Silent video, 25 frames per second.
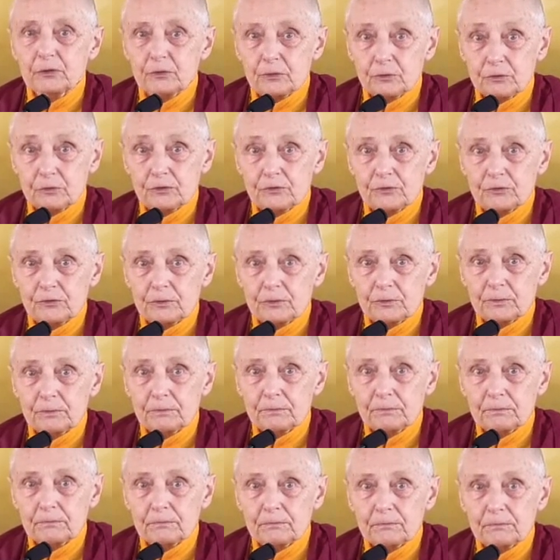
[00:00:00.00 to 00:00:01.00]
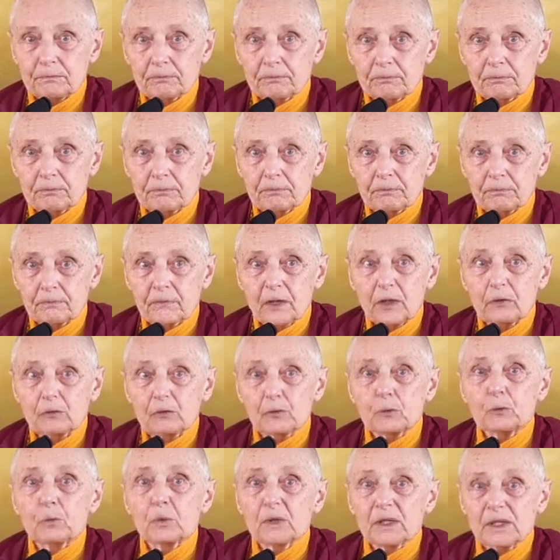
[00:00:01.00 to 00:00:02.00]
useful
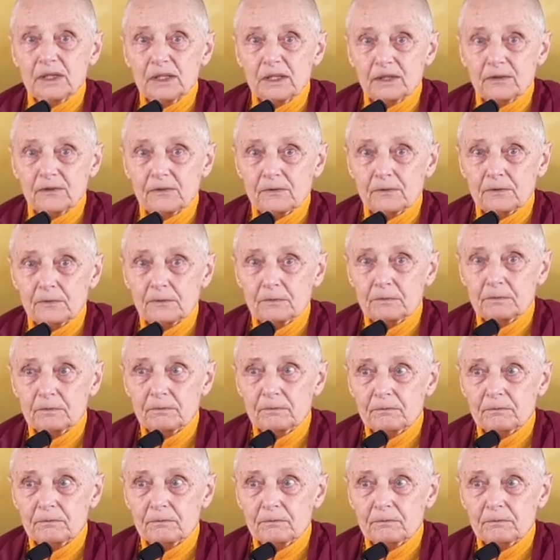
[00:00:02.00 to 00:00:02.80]
to witness.